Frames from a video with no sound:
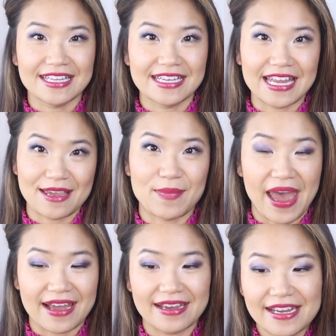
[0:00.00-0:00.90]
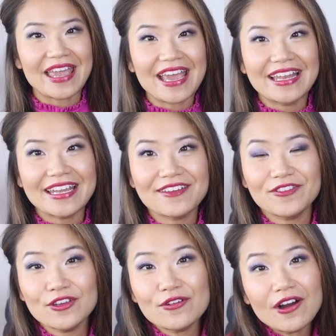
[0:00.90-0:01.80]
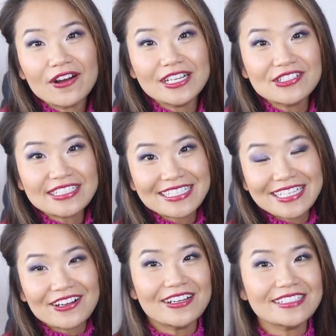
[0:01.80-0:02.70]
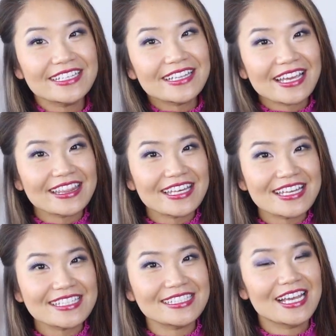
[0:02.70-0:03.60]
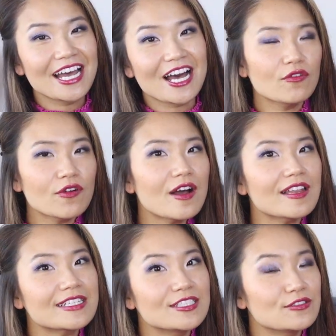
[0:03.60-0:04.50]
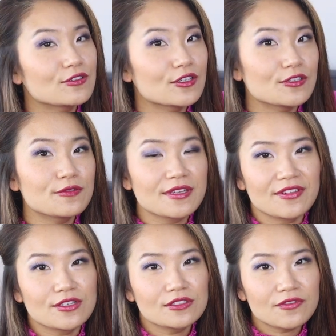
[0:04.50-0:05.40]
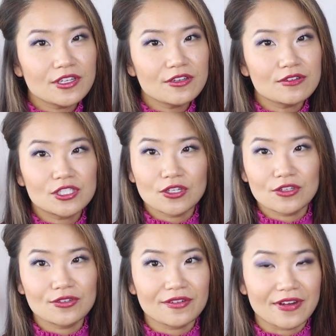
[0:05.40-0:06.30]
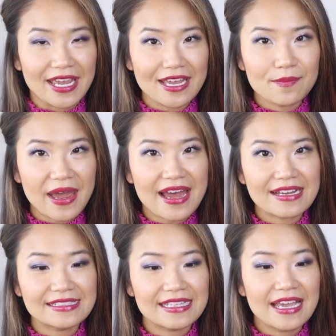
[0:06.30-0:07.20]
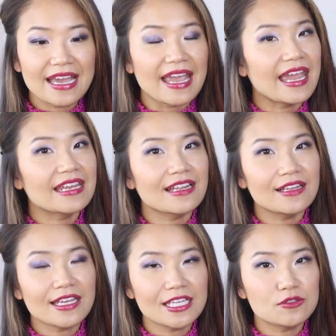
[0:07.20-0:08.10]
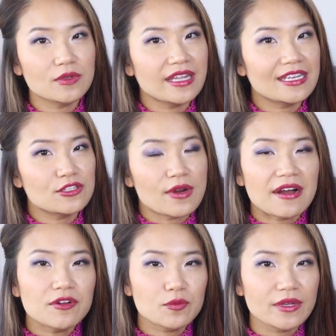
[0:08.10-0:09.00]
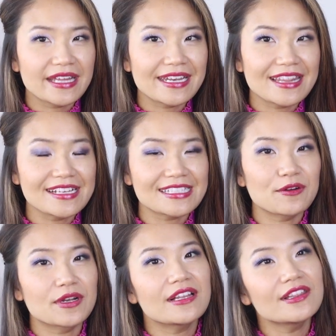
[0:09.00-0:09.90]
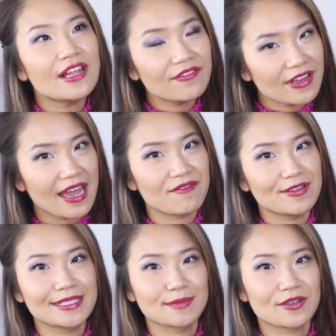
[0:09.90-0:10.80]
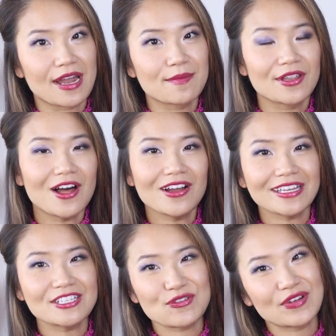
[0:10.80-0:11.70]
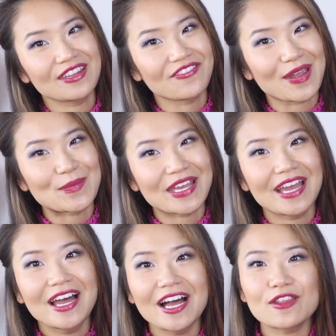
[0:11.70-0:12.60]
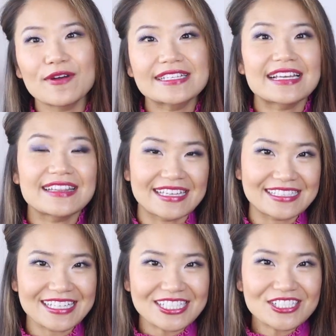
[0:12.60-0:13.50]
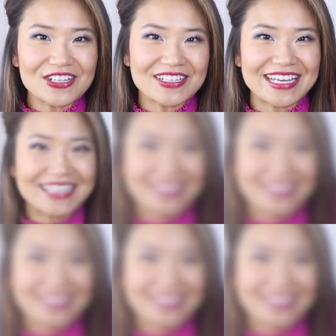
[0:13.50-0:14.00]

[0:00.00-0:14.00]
in a bag. And if you are interested in content like this, overall I like to do good reviews for you and show you different handbags and luggage related, travel related things. I would love to have you subscribe along and join the family. Otherwise, let's get started.